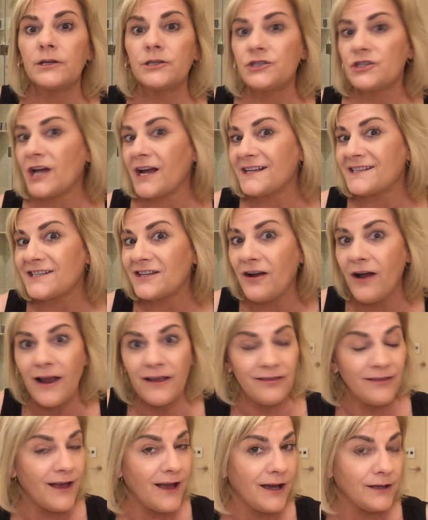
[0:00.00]
Just
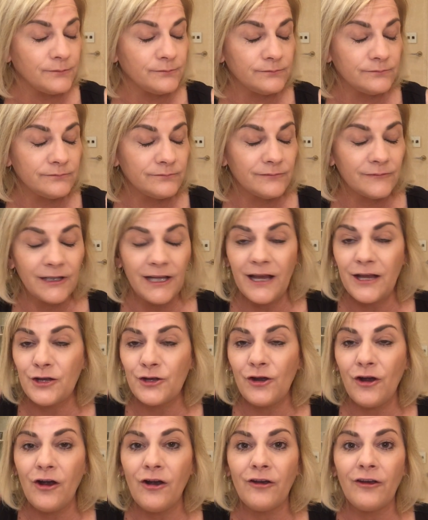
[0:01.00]
like that. There
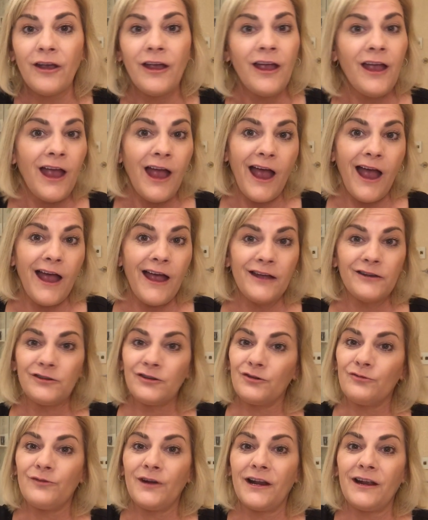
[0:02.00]
you go.
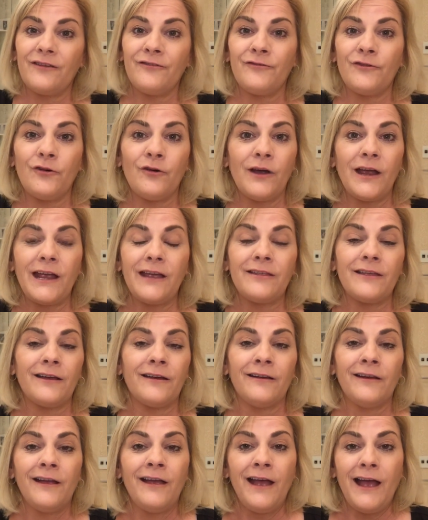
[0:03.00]
And you're ready for
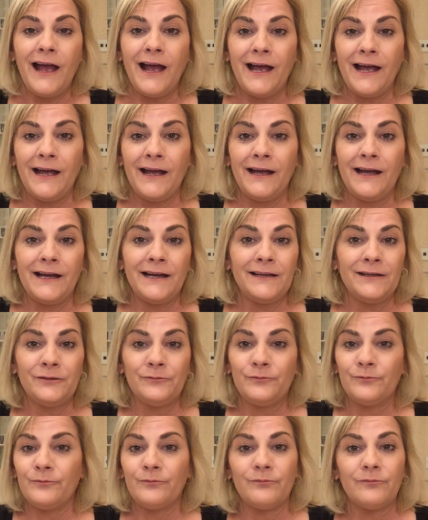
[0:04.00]

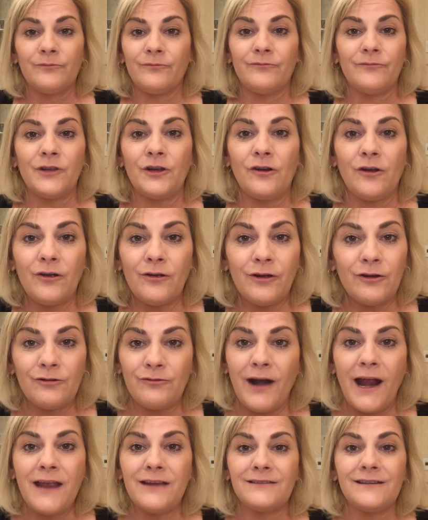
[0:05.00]
either you know, a
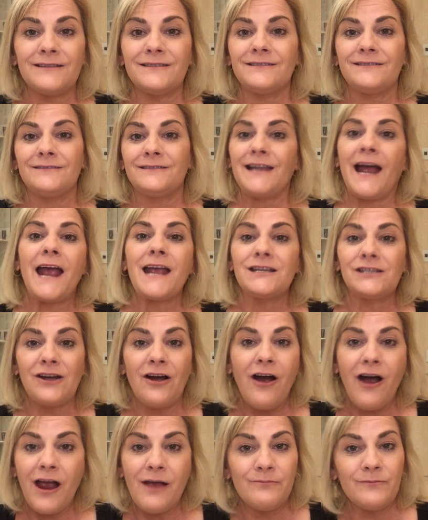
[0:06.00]
great
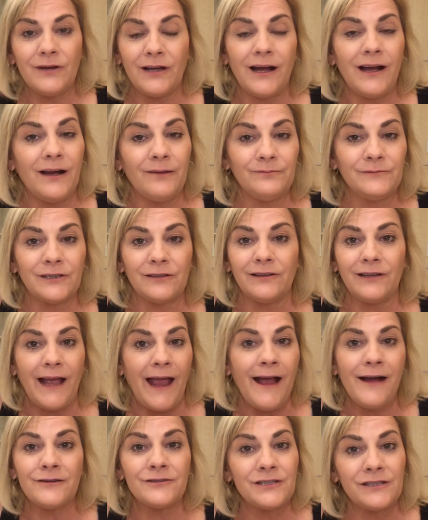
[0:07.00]
daytime little
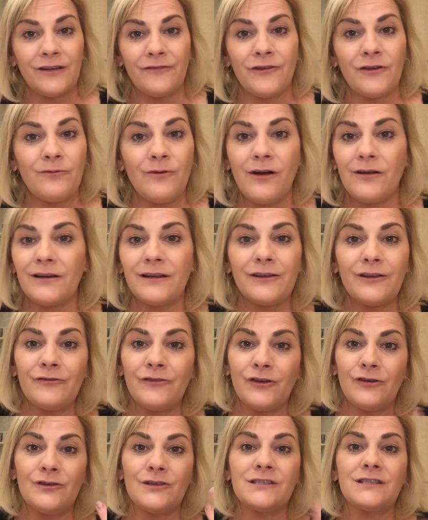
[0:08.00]
outing if you want.
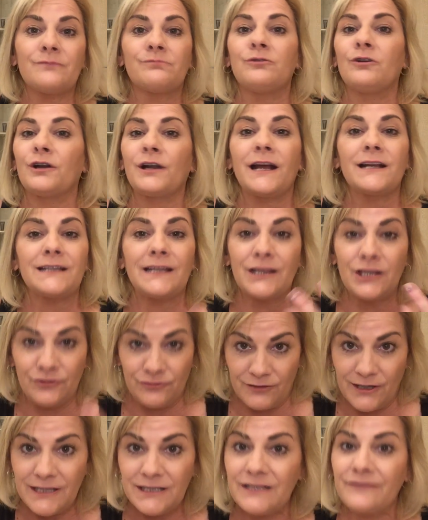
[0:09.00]
You've used the product in
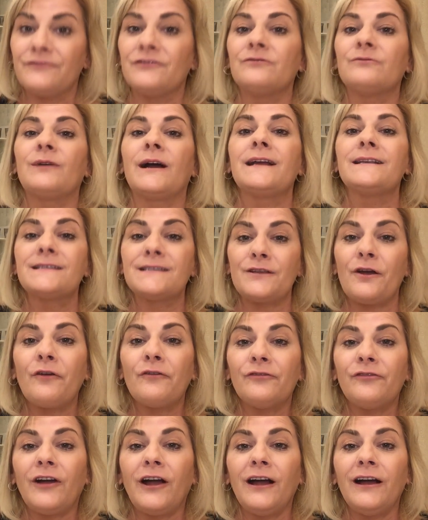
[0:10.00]
3 different ways so
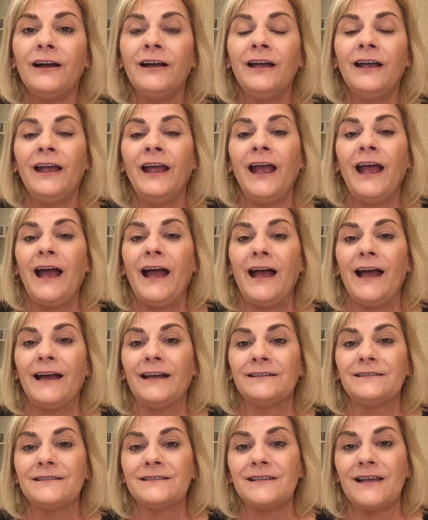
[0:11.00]
far,
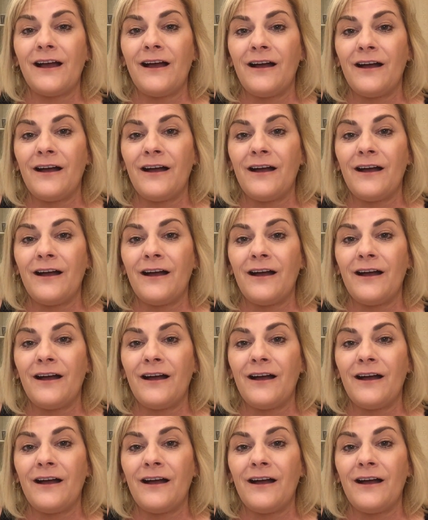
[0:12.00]
and